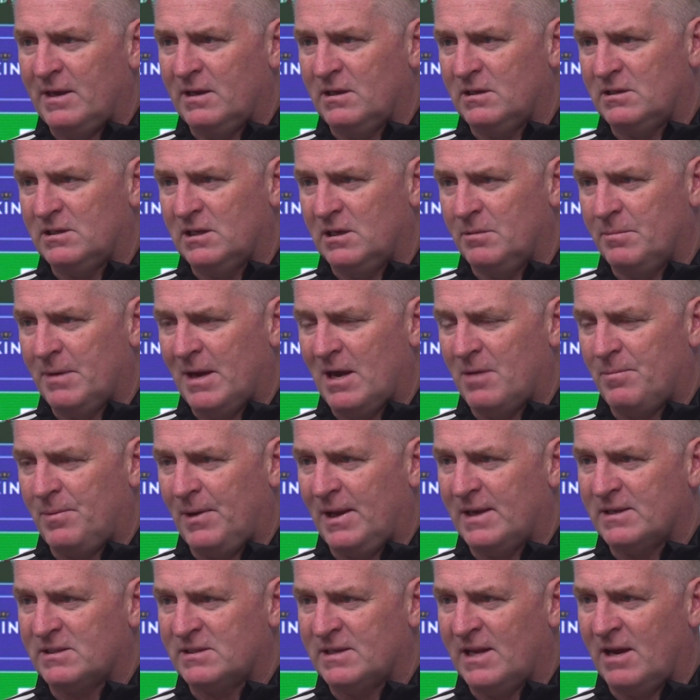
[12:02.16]
he's in a better
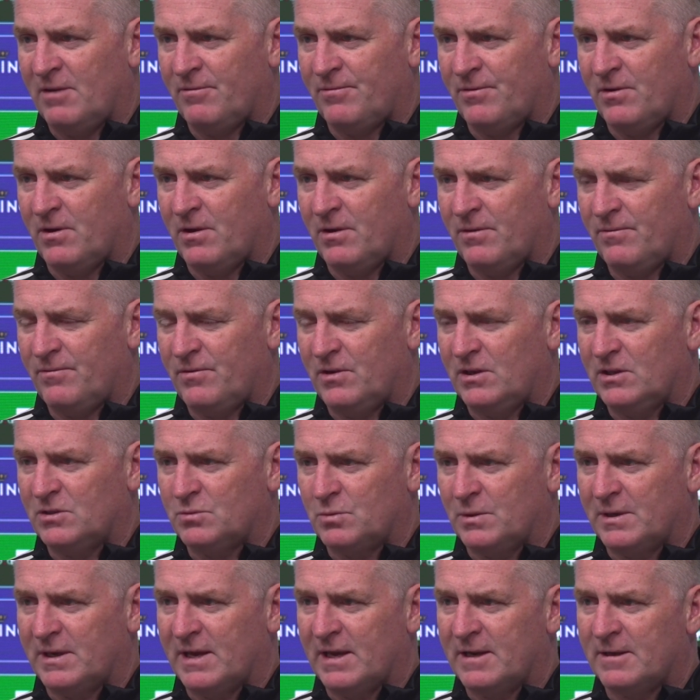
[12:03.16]
place now for this
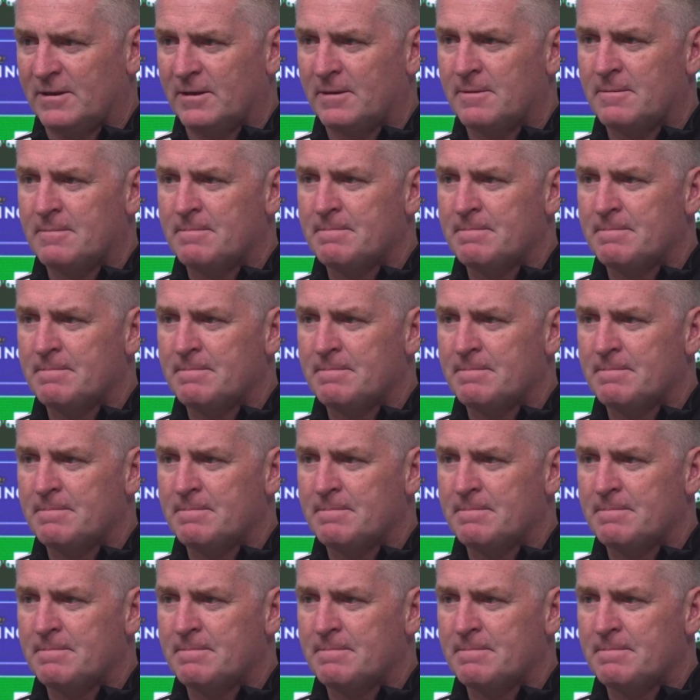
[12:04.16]
weekend.